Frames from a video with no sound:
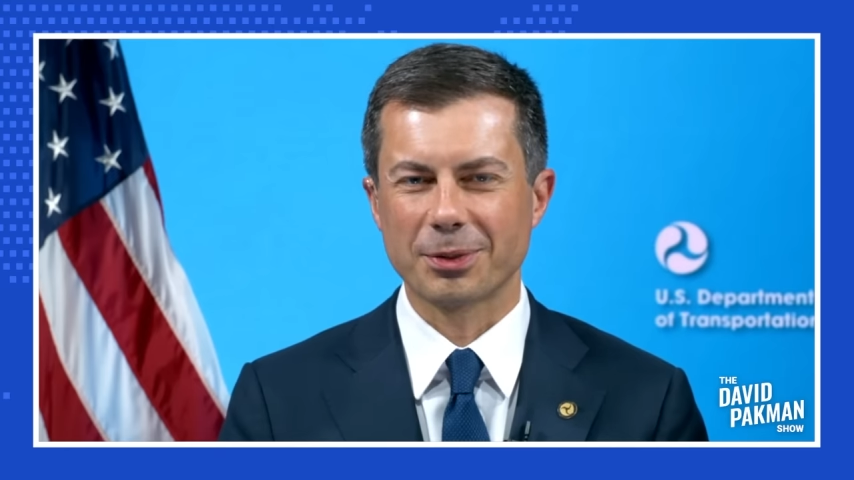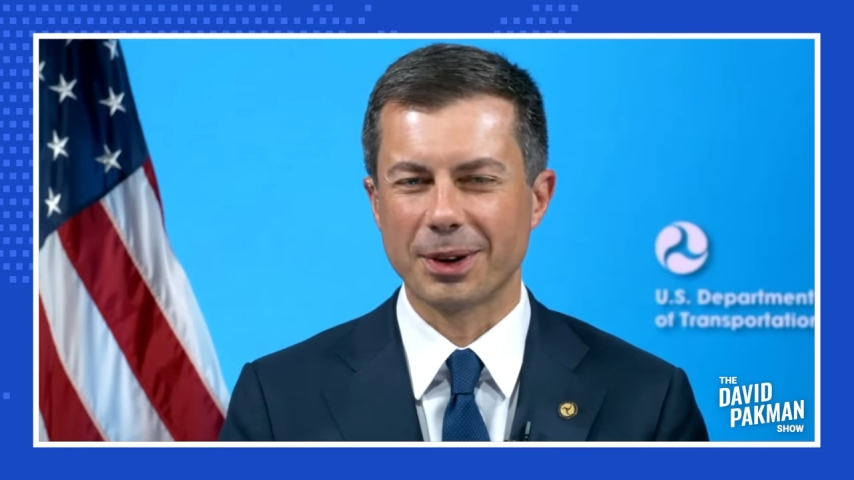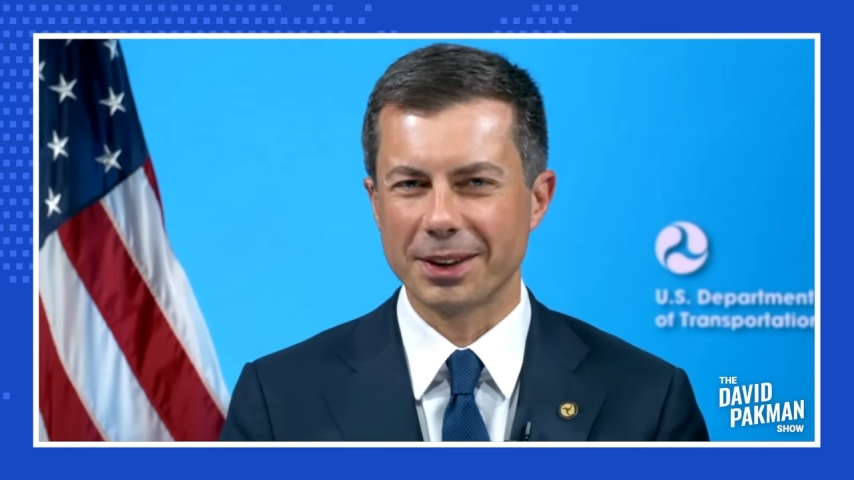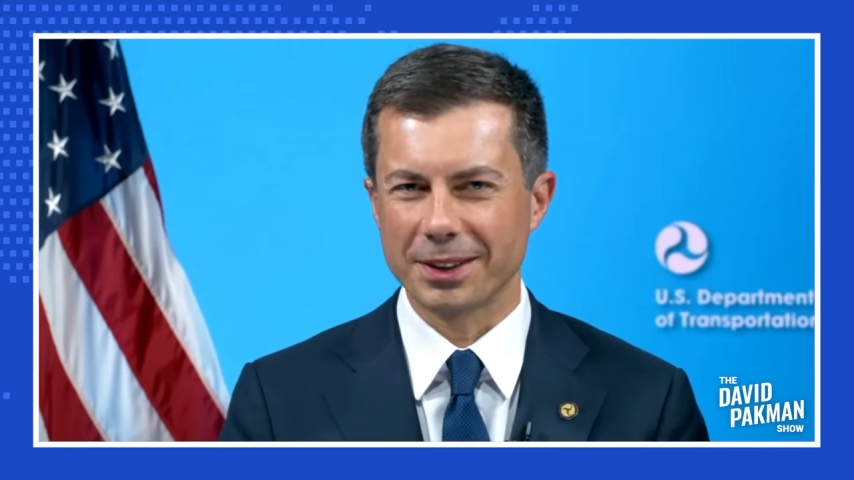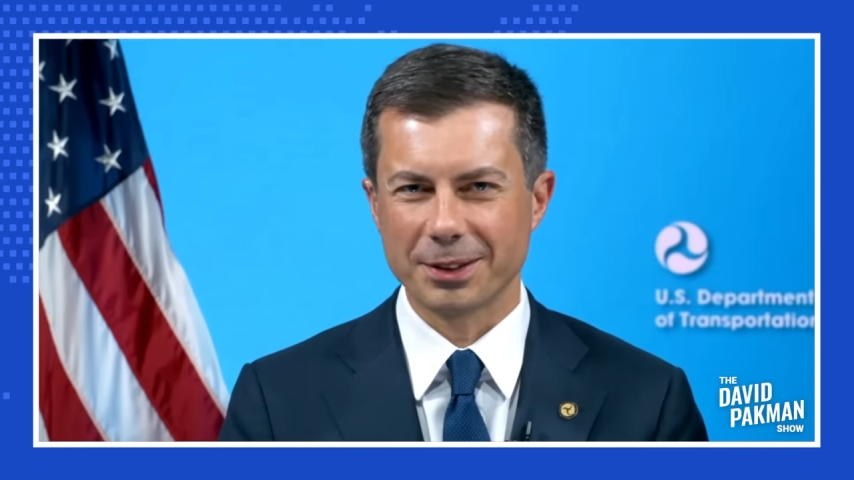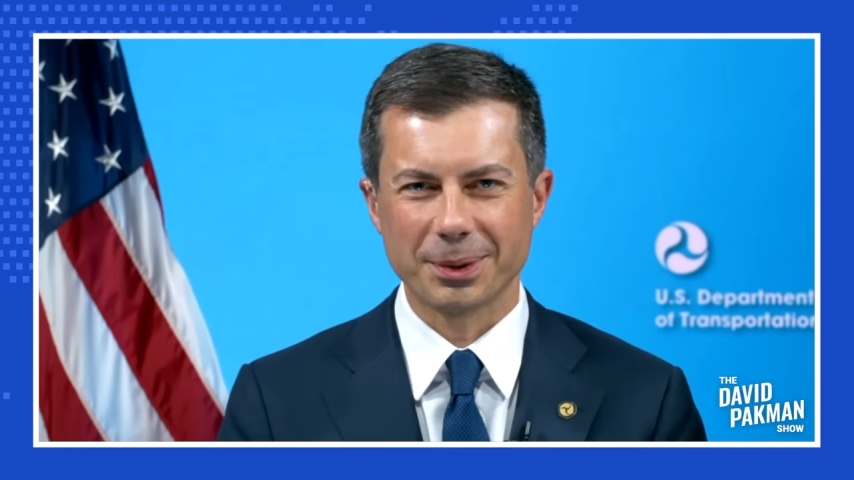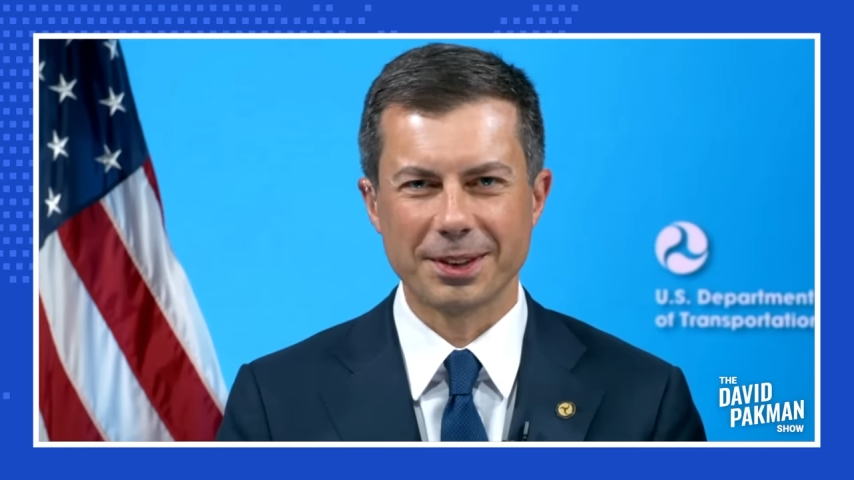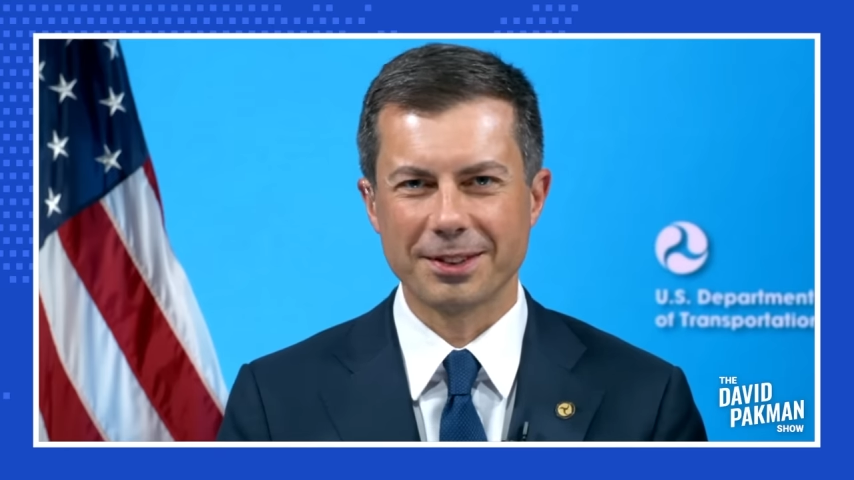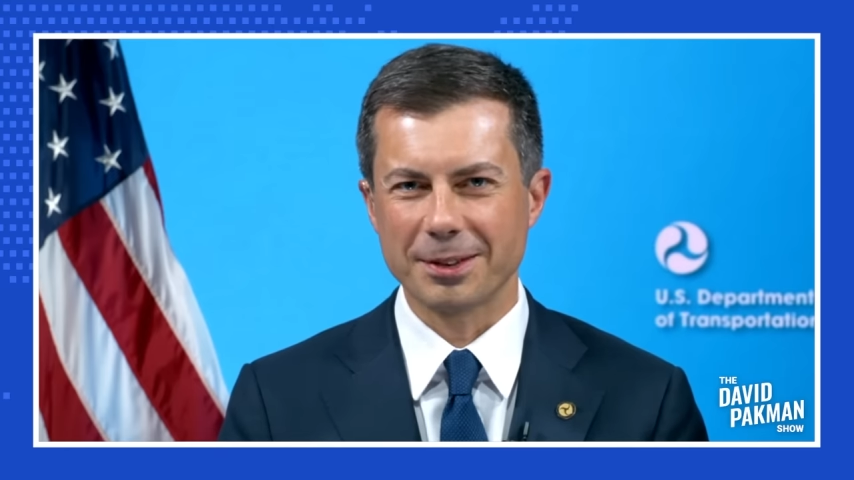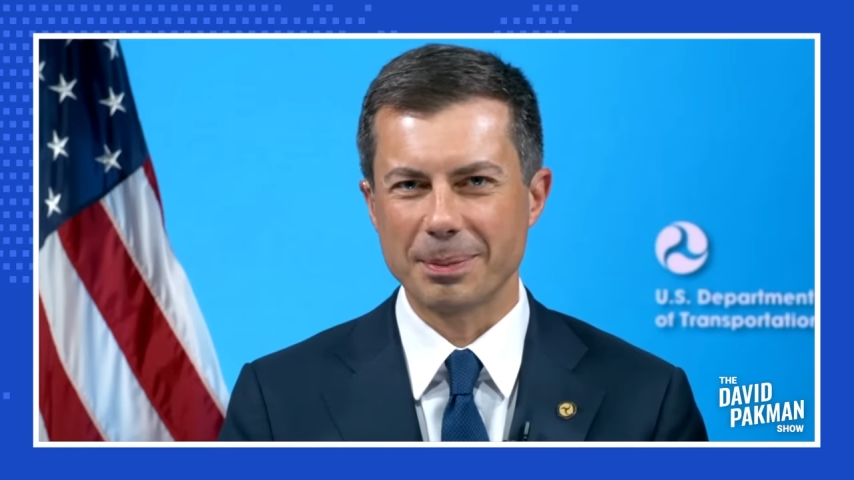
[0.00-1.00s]
one of the
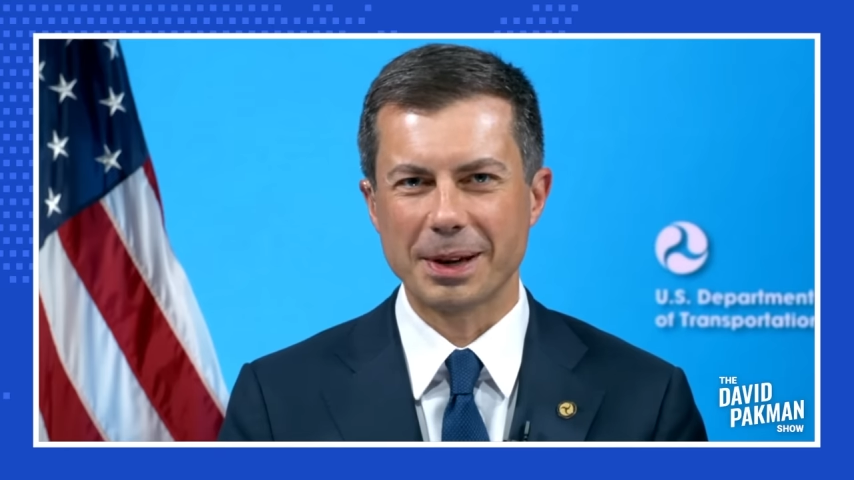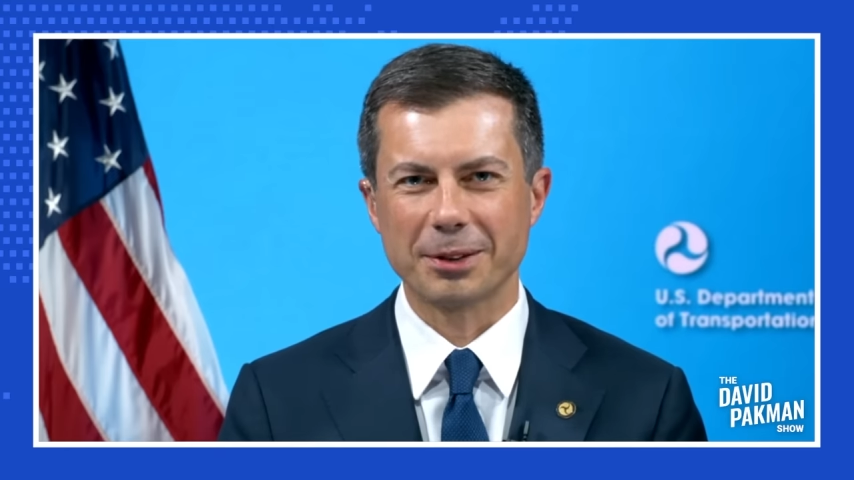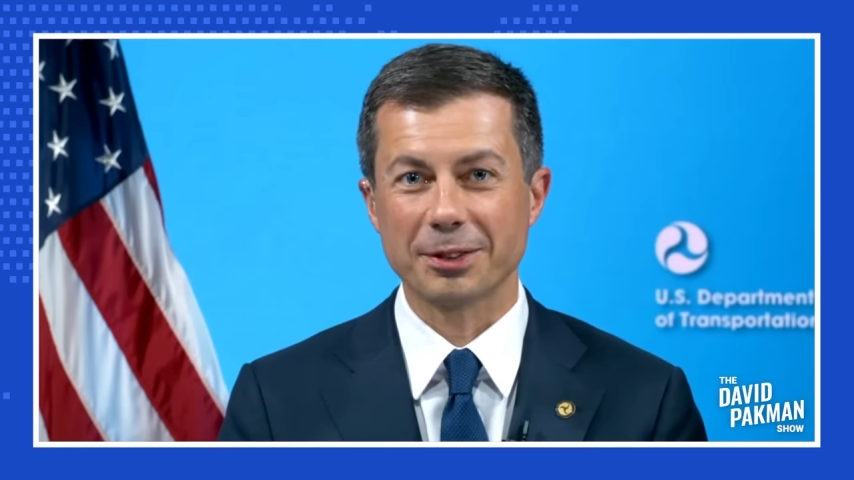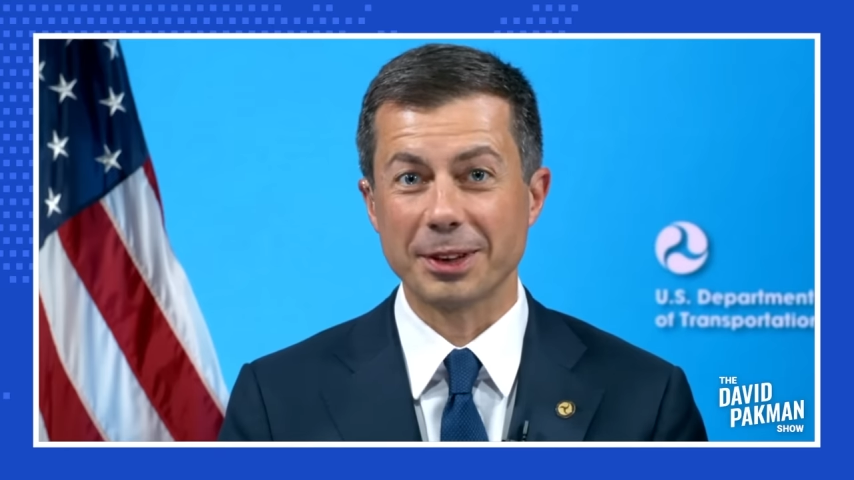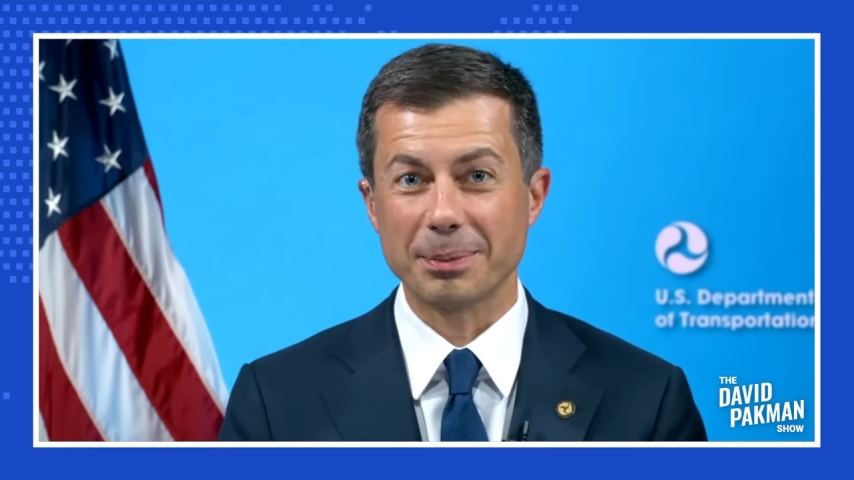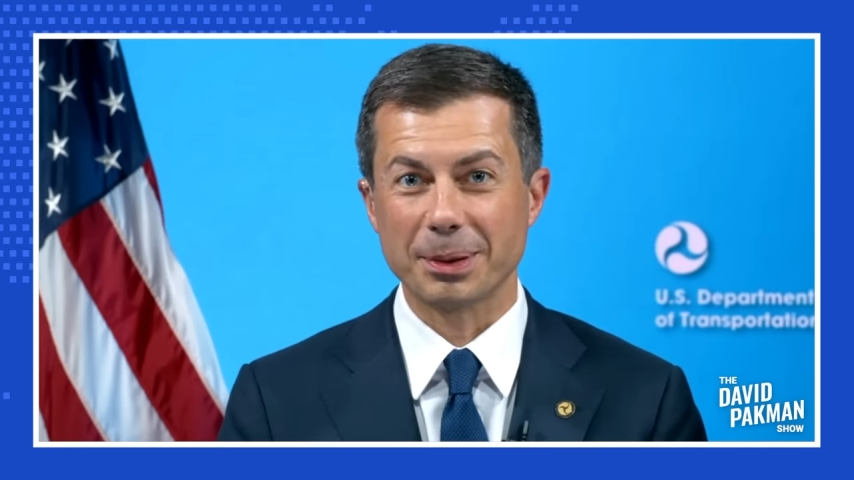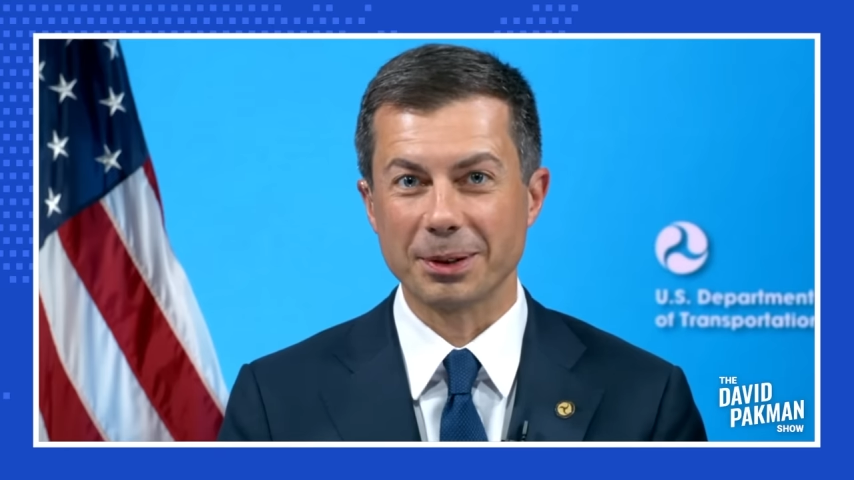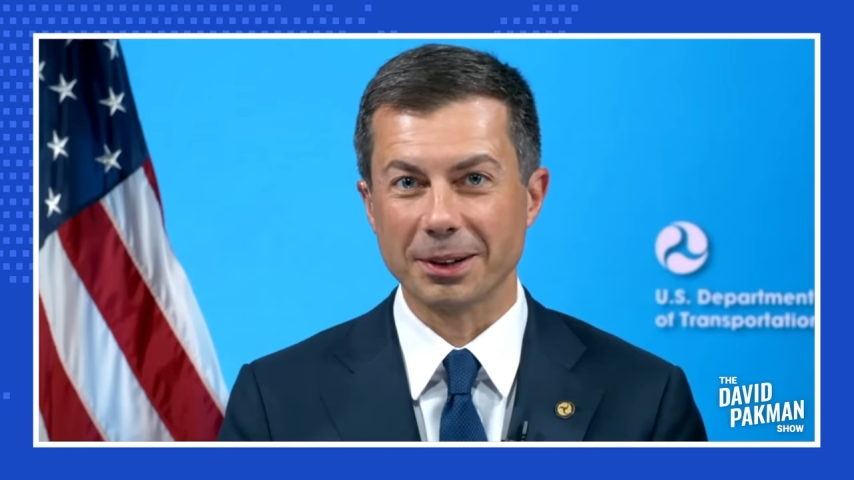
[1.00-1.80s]
twins is a better sleeper